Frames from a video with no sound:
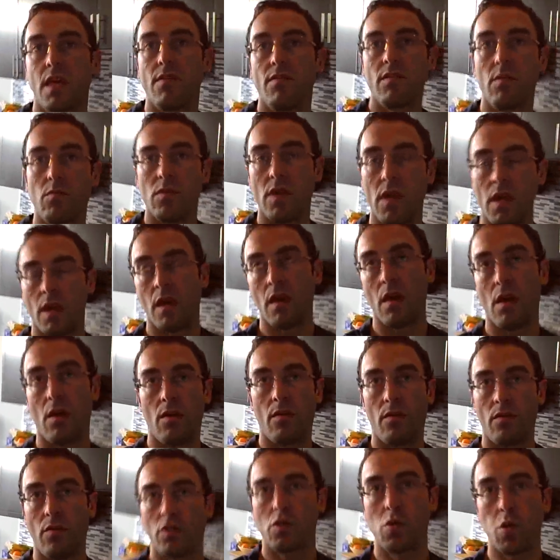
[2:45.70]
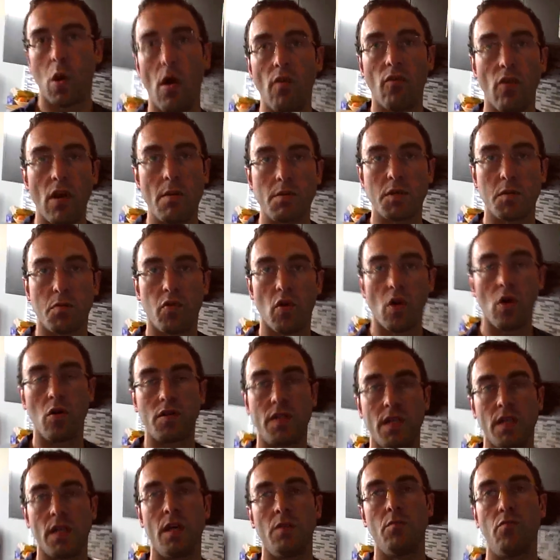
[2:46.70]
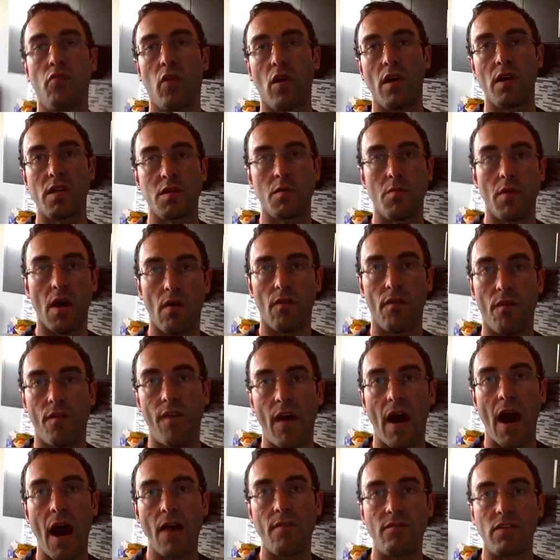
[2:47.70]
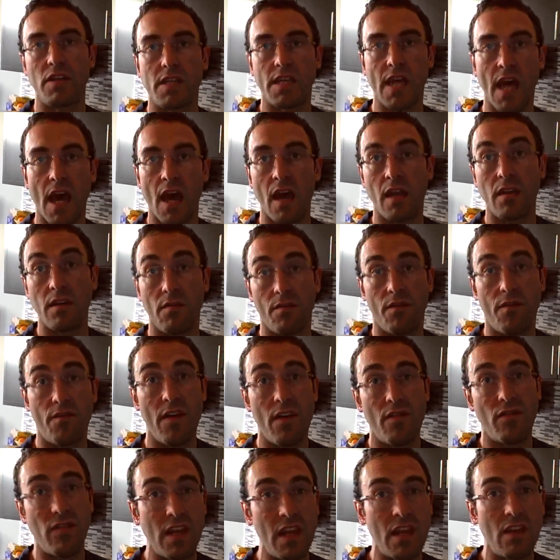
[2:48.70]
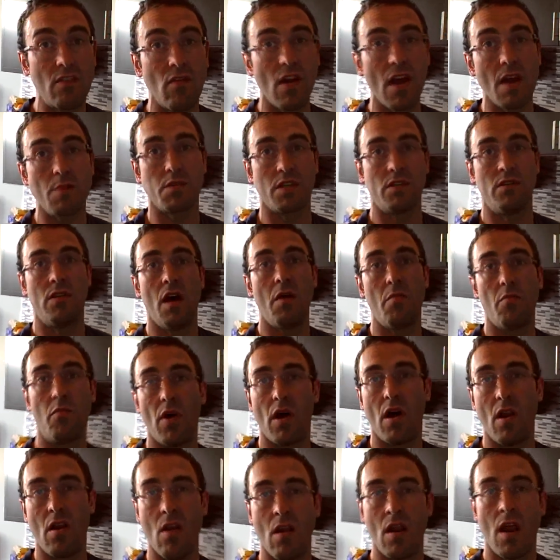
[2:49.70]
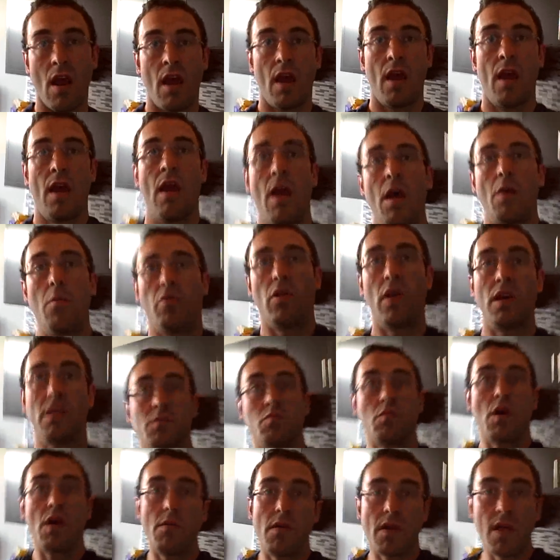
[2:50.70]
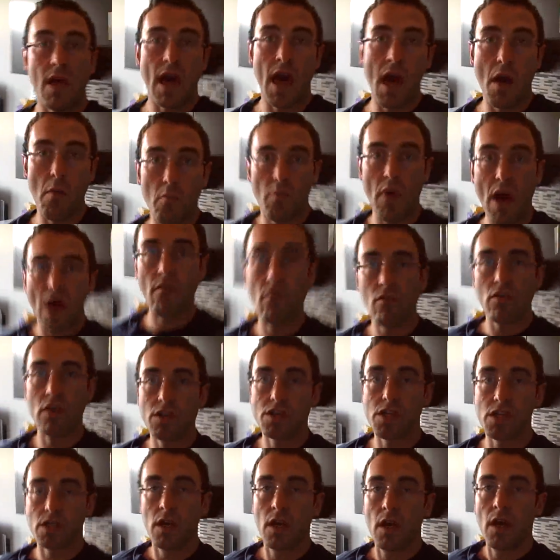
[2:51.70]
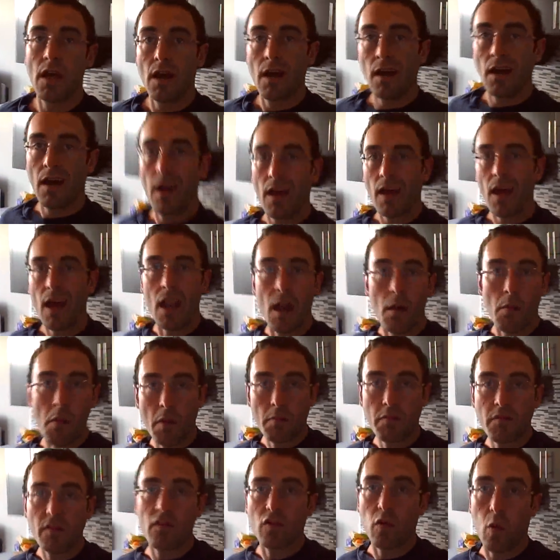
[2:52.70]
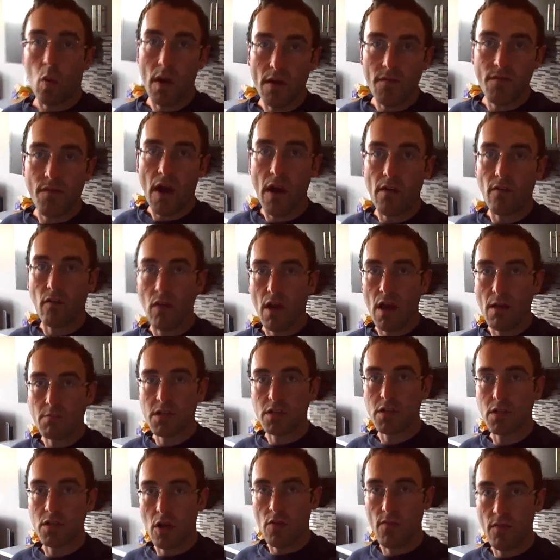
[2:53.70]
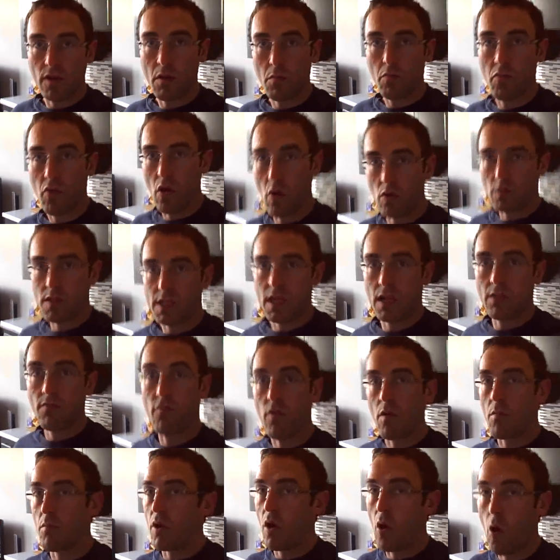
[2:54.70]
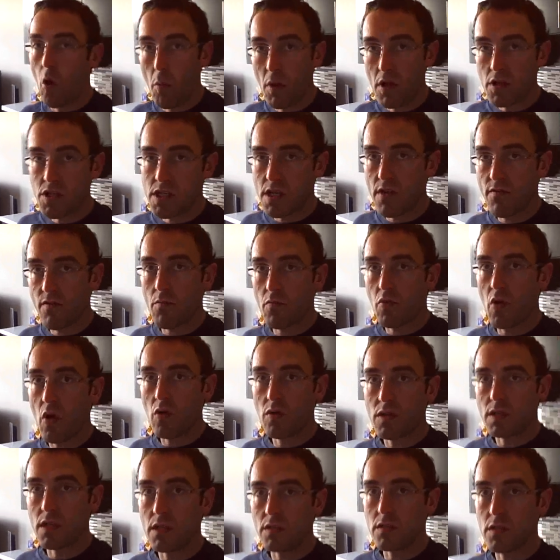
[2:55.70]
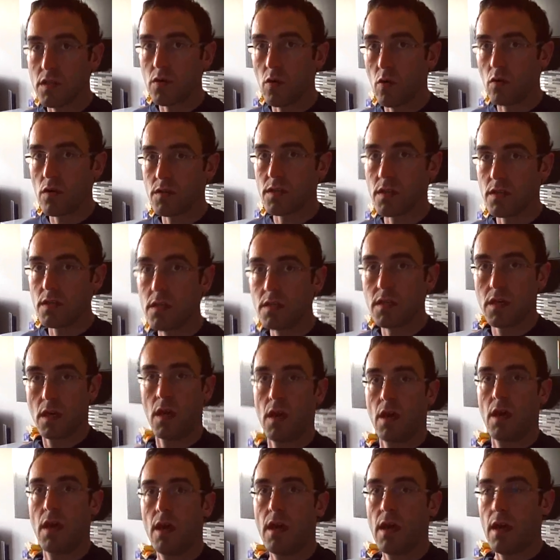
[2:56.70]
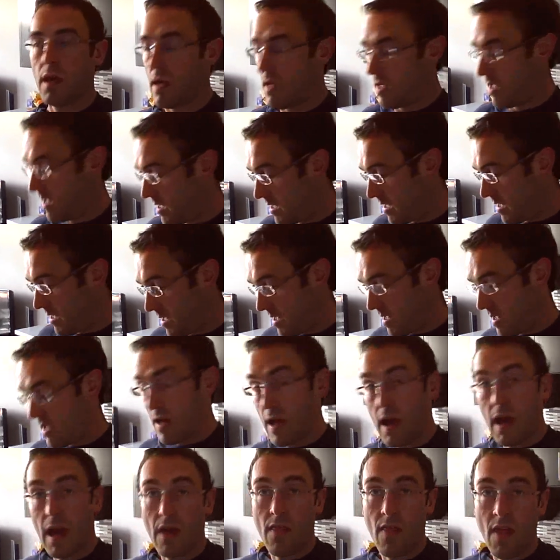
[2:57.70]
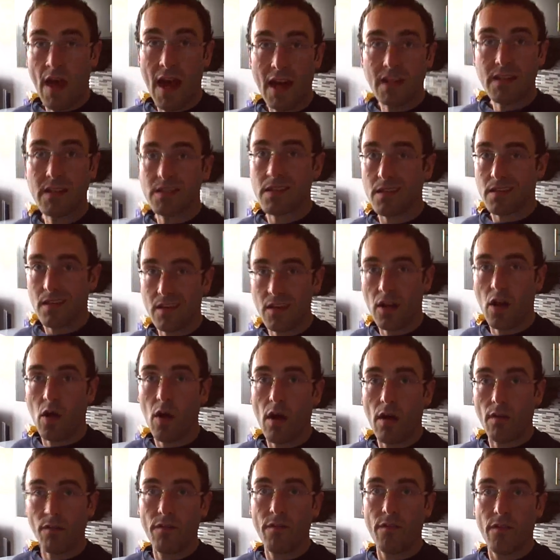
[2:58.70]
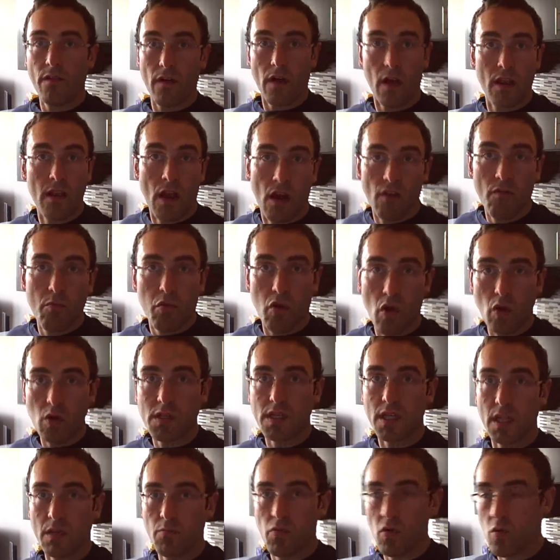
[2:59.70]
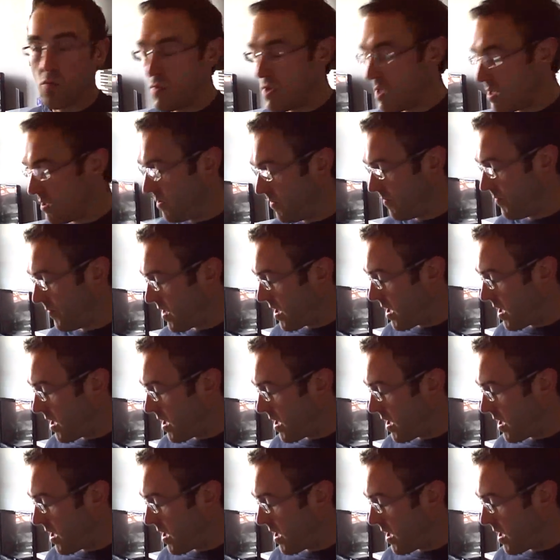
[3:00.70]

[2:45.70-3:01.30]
giving me 12 grams of protein plus about 5 to 10 to 15 grams of nut butter, plus maybe the hemp beverage. And I'm up to 25 grams of serving of protein from a whole bunch of different protein sources. And that's, enough protein per meal.